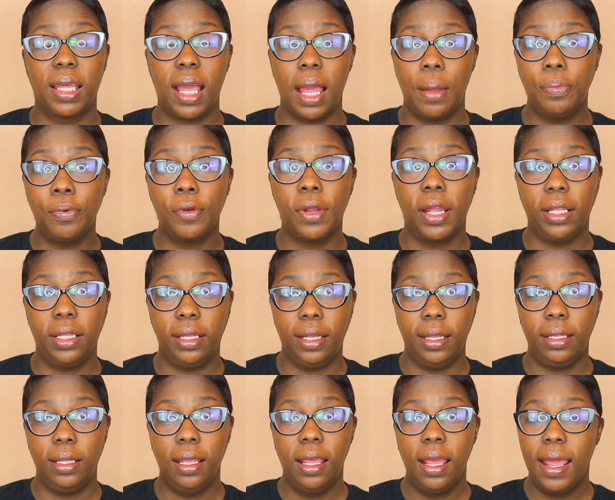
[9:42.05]
got
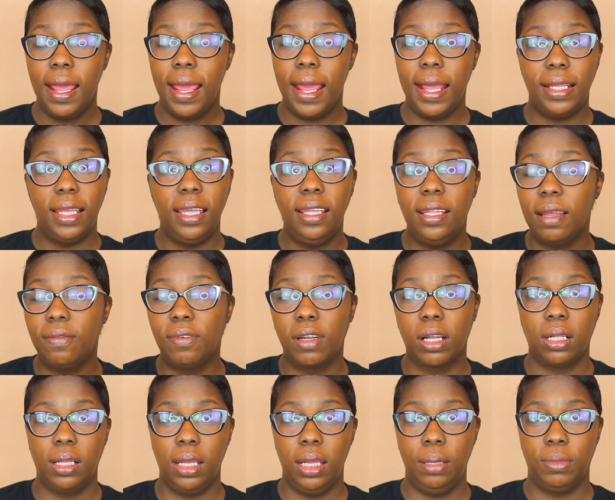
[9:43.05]
pregnant, and he never
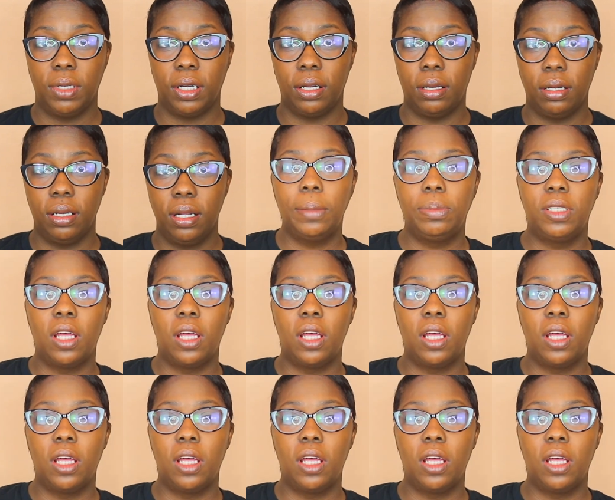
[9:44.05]
claimed her.